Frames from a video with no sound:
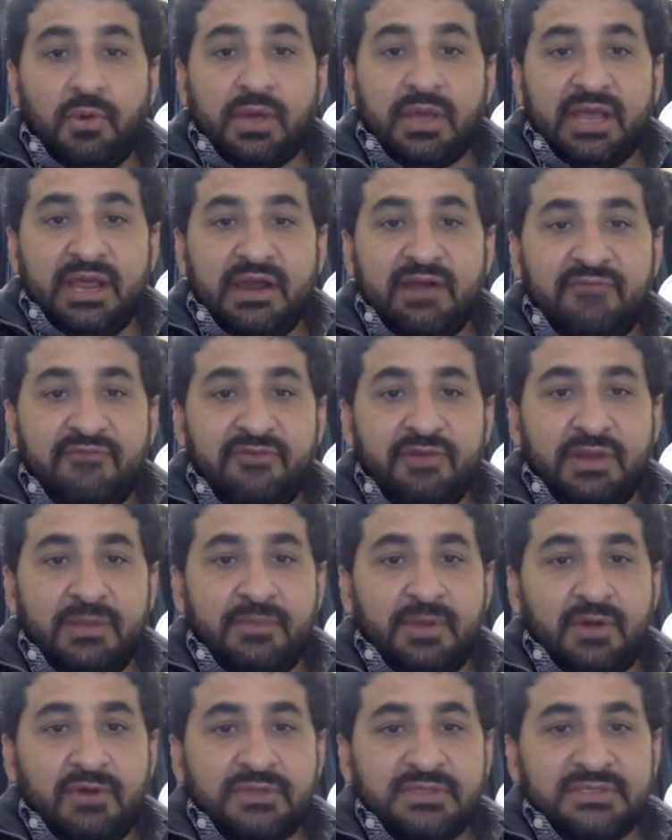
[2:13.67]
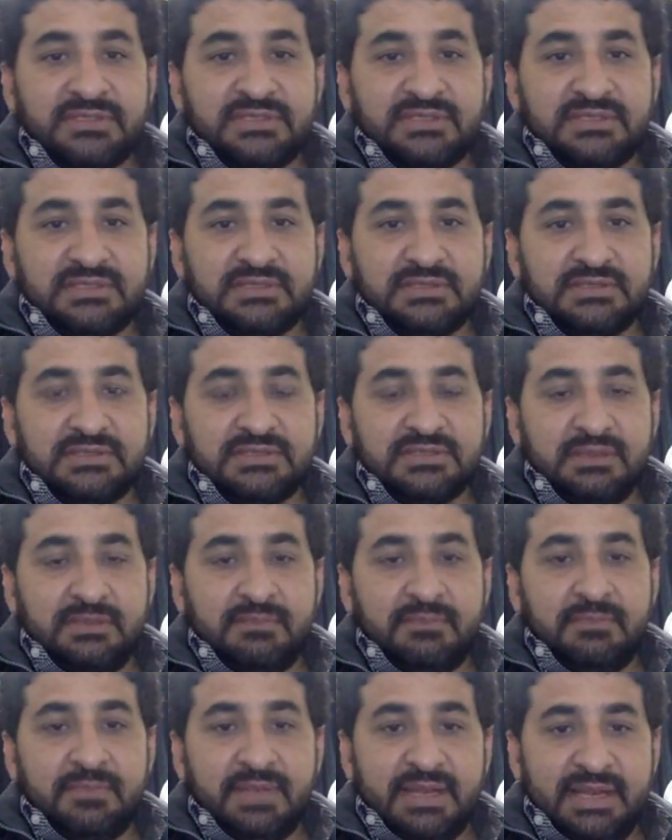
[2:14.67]
careful about
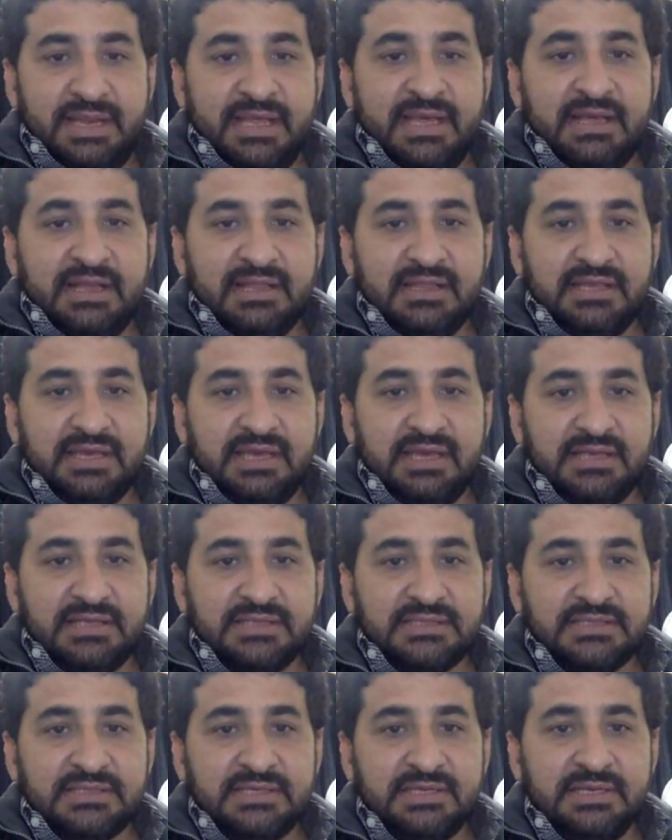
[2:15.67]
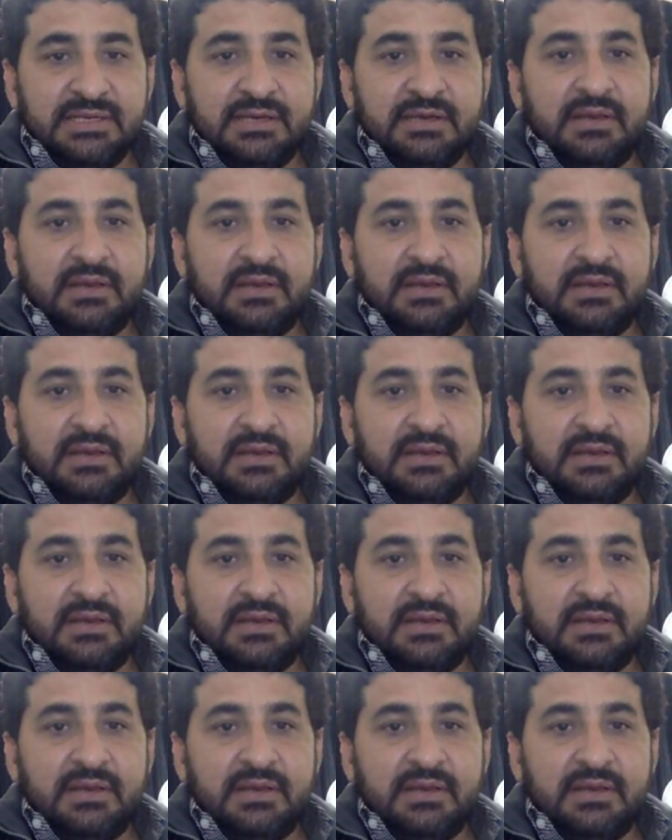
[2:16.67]
some legal things.